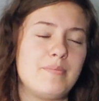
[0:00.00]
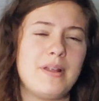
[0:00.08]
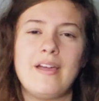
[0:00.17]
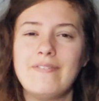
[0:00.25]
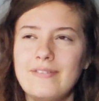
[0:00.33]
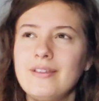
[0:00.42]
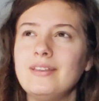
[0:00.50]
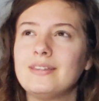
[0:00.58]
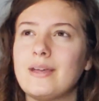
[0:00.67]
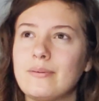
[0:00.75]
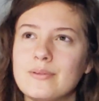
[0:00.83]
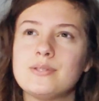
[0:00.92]
but I feel like
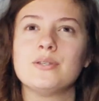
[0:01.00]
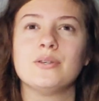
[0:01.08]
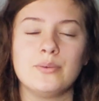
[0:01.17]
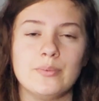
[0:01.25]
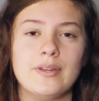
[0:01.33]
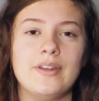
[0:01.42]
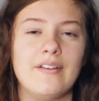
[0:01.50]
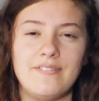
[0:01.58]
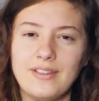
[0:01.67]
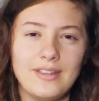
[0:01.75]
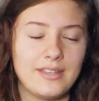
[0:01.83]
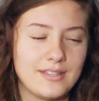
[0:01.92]
that one's a good one. I
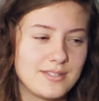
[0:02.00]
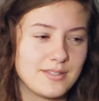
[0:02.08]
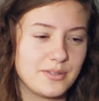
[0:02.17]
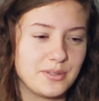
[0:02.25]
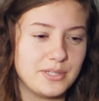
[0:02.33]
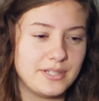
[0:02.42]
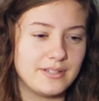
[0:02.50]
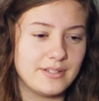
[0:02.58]
feel like it's a good